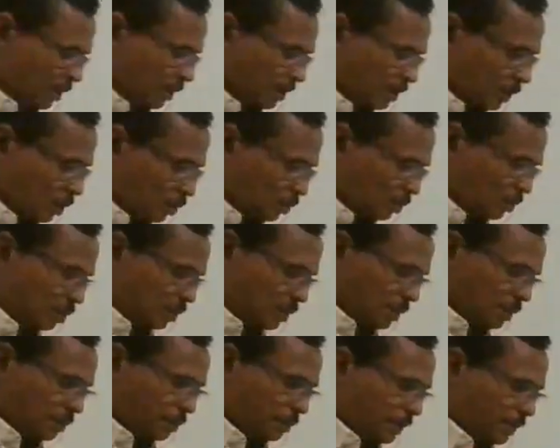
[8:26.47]
Now,
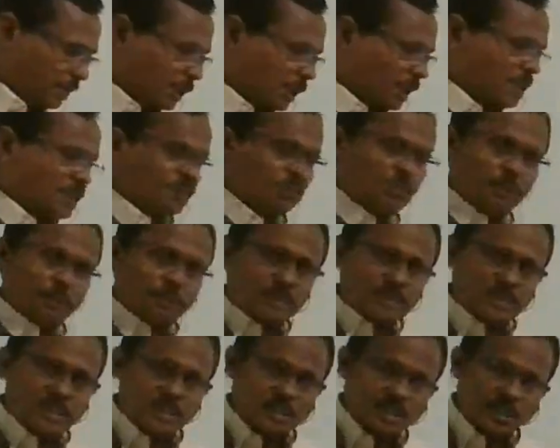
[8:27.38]
because of the
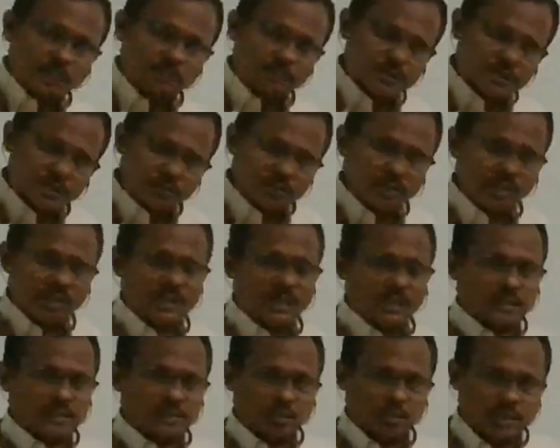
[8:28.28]
presence of several
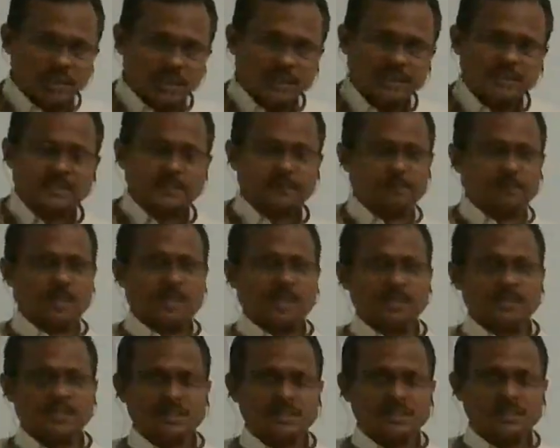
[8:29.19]
electron
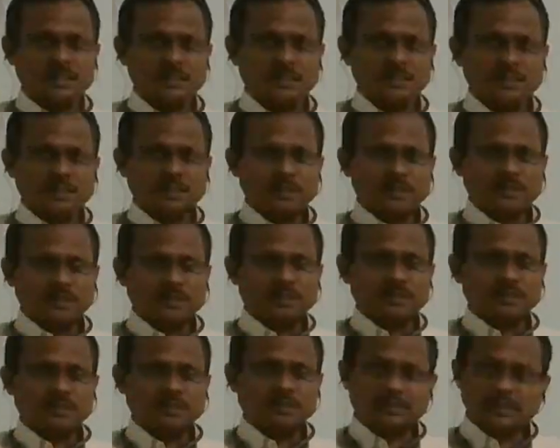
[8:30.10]
acceptors
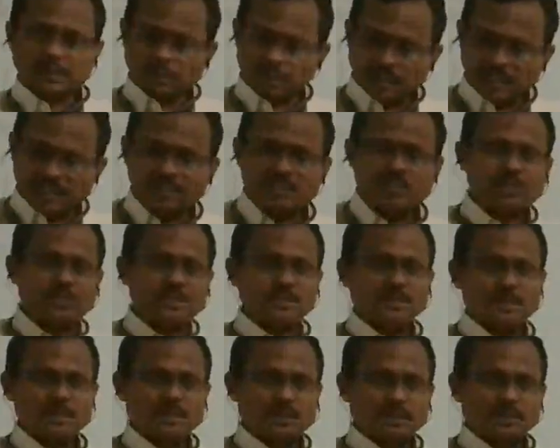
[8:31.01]
such as
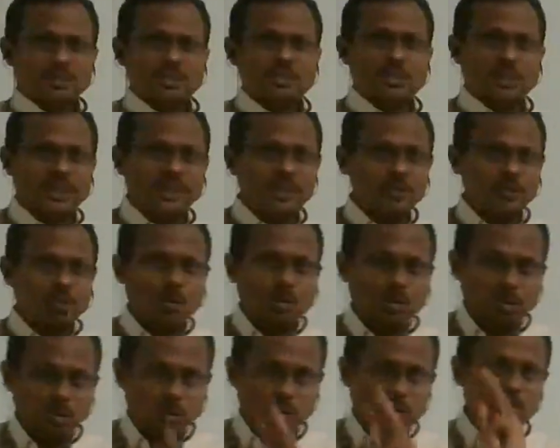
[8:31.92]

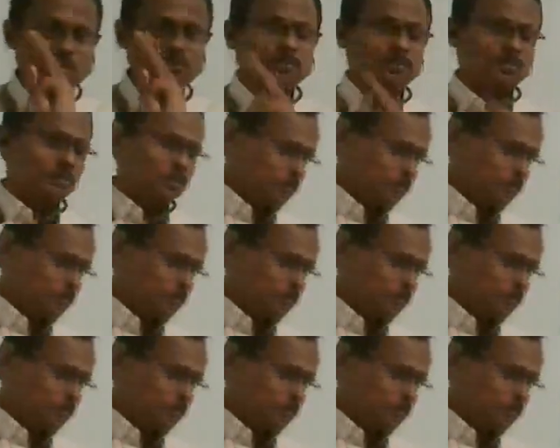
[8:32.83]
cytochrome,